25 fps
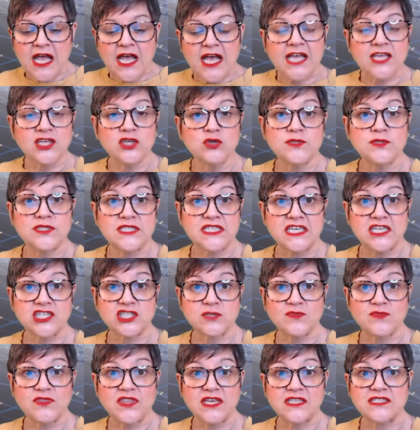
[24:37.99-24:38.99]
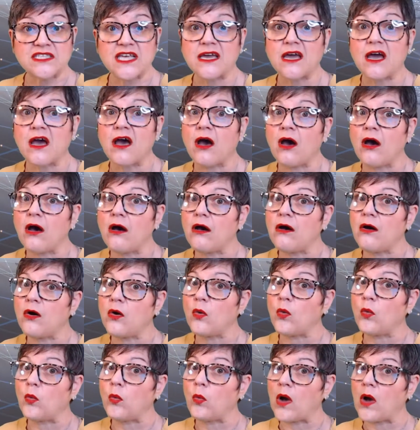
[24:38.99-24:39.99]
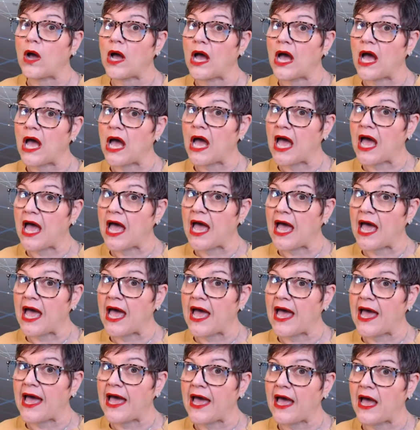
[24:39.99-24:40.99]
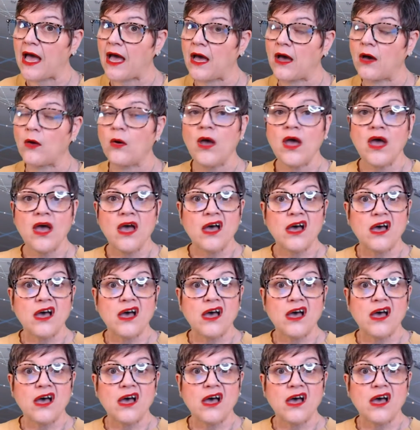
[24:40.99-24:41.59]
And you teach them things like, oh, wow.